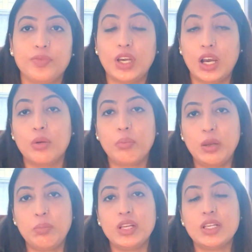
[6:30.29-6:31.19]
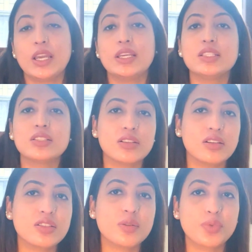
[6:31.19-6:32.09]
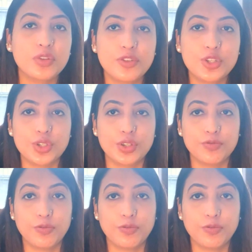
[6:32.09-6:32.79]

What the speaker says: The amendment inserts a provision